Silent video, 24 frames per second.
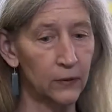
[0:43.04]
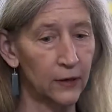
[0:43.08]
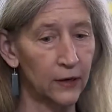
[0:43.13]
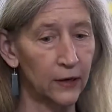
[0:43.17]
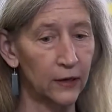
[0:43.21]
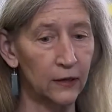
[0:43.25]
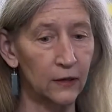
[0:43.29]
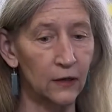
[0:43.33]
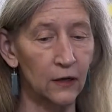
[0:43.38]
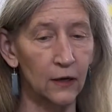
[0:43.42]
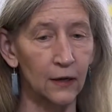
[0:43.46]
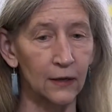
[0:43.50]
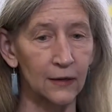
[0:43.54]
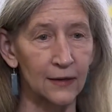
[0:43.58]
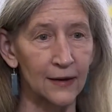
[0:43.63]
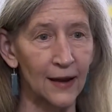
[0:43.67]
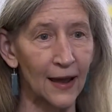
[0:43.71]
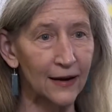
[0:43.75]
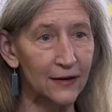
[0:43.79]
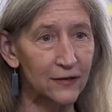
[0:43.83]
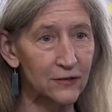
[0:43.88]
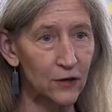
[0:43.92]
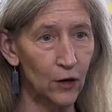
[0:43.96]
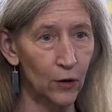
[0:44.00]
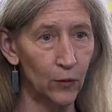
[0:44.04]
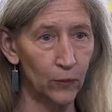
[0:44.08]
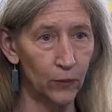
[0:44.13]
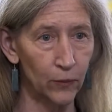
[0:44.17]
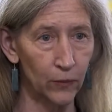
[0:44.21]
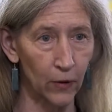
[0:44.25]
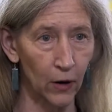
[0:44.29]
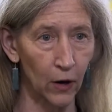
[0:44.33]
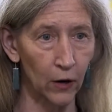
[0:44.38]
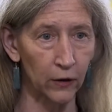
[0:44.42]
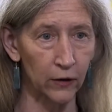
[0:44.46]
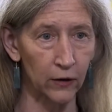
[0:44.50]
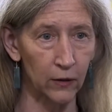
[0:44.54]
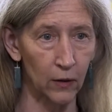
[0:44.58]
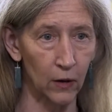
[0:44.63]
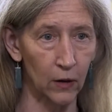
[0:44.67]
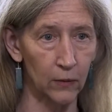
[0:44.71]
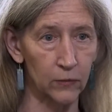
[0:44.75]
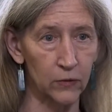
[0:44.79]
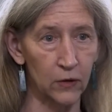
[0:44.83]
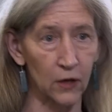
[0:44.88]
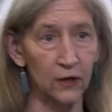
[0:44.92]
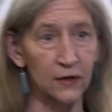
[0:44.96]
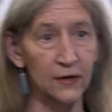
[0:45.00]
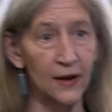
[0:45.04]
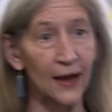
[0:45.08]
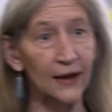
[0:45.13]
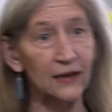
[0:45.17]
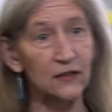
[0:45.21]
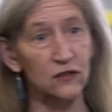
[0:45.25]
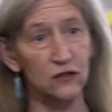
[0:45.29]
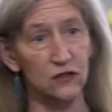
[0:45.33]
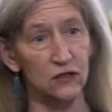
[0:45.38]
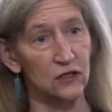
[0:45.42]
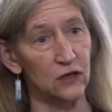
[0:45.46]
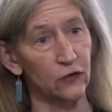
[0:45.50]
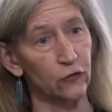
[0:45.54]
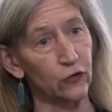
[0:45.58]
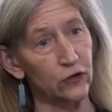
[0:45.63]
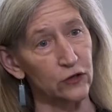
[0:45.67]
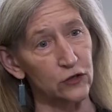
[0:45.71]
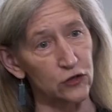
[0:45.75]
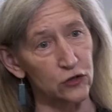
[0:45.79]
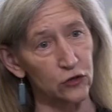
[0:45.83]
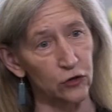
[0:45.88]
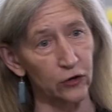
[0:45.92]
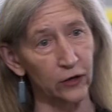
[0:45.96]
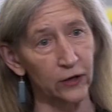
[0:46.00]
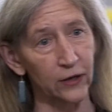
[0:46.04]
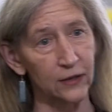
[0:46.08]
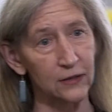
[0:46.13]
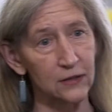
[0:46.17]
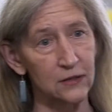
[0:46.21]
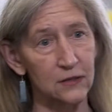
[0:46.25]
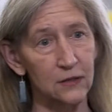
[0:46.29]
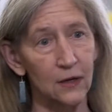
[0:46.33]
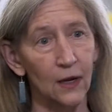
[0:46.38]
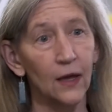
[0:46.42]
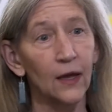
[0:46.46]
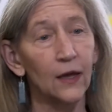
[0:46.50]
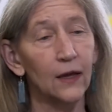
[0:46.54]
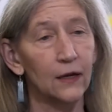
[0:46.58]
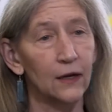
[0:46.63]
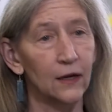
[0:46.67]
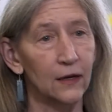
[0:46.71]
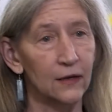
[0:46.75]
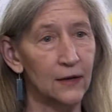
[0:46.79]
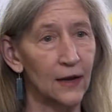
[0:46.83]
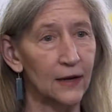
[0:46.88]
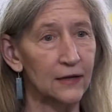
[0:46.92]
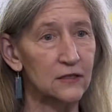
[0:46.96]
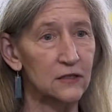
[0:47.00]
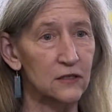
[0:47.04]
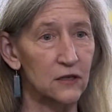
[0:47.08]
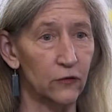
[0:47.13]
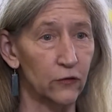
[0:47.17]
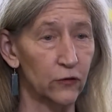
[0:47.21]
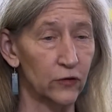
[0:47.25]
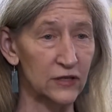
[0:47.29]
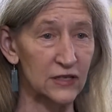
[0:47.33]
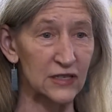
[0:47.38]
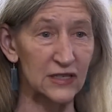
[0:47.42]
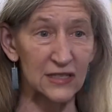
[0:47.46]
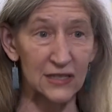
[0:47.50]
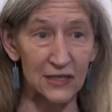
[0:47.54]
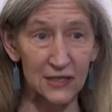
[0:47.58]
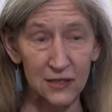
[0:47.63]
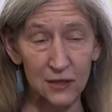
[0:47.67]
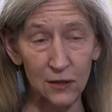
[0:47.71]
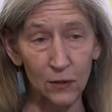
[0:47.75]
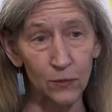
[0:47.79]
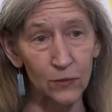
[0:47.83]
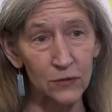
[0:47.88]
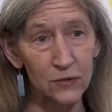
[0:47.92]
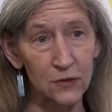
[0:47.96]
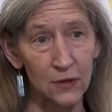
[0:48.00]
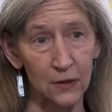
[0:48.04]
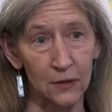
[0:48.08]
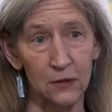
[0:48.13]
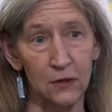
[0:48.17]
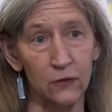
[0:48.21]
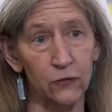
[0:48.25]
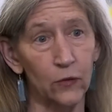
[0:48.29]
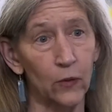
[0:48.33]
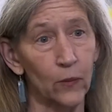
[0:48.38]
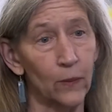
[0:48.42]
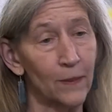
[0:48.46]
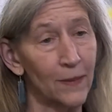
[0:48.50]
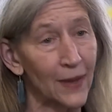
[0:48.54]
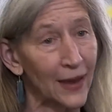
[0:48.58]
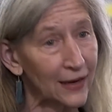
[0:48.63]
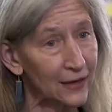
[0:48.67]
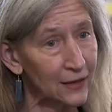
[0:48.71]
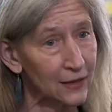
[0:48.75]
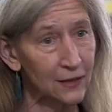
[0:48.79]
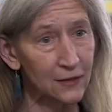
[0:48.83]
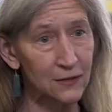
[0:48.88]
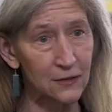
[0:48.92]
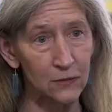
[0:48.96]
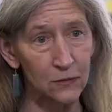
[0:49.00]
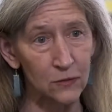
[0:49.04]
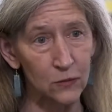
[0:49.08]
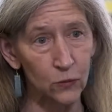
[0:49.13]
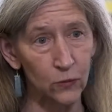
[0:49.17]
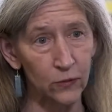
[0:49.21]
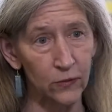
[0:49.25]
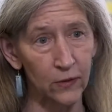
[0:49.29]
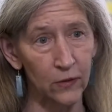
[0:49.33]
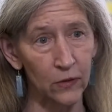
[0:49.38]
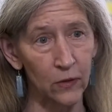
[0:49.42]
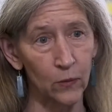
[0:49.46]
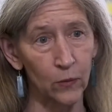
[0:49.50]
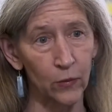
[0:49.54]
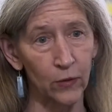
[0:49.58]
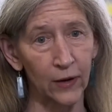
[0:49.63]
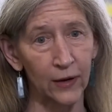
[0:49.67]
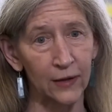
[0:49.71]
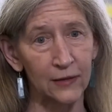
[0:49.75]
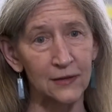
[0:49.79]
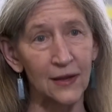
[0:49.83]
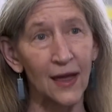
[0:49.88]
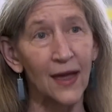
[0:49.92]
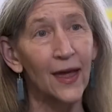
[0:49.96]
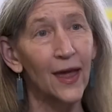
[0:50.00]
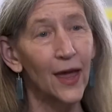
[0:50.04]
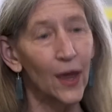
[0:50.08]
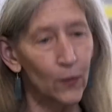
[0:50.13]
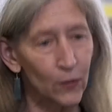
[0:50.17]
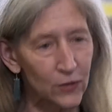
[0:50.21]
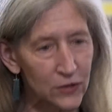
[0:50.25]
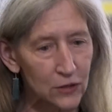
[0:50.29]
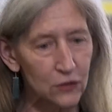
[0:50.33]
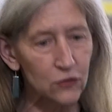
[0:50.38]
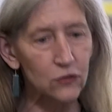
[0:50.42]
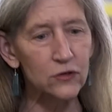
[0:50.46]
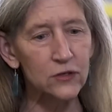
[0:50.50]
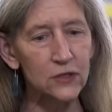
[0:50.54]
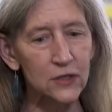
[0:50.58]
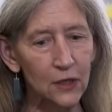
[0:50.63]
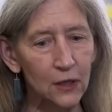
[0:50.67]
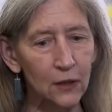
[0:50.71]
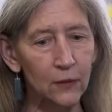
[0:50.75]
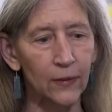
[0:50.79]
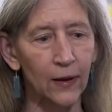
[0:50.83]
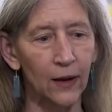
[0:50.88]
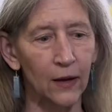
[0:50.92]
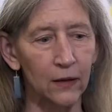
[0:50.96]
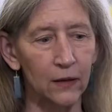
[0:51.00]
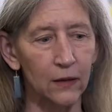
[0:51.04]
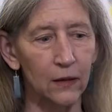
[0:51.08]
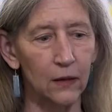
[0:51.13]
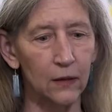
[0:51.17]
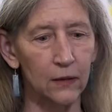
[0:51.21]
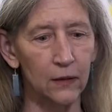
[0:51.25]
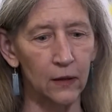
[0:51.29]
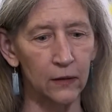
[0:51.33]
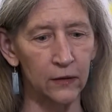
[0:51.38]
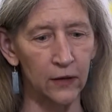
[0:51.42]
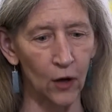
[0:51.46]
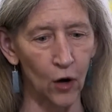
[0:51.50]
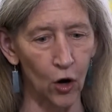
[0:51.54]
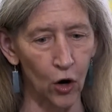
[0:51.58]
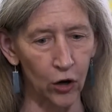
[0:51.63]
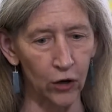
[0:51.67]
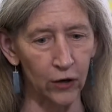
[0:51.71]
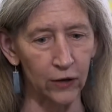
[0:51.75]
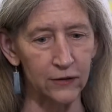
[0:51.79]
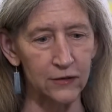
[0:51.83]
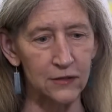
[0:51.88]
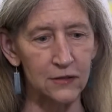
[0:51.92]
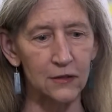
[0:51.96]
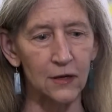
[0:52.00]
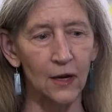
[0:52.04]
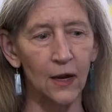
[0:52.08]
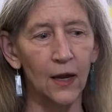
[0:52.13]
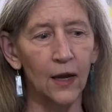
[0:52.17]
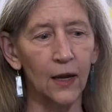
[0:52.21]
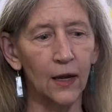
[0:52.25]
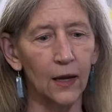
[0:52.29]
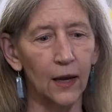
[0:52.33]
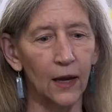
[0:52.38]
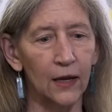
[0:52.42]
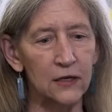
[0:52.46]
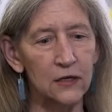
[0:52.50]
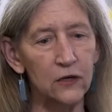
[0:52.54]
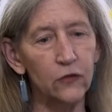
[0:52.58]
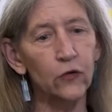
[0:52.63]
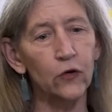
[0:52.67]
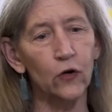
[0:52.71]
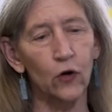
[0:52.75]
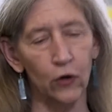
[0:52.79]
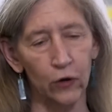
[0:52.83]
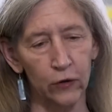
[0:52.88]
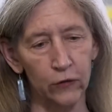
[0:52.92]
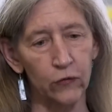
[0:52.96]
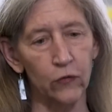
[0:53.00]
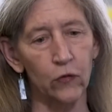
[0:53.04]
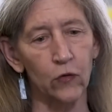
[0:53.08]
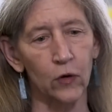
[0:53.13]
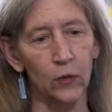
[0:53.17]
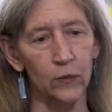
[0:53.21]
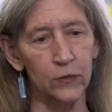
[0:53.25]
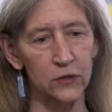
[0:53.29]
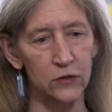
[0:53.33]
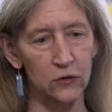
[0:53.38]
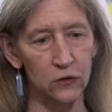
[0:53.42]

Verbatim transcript: rewire our brains connects different circuits, connects different systems and different mechanisms within the brain. And what's interesting about the arts, and different art forms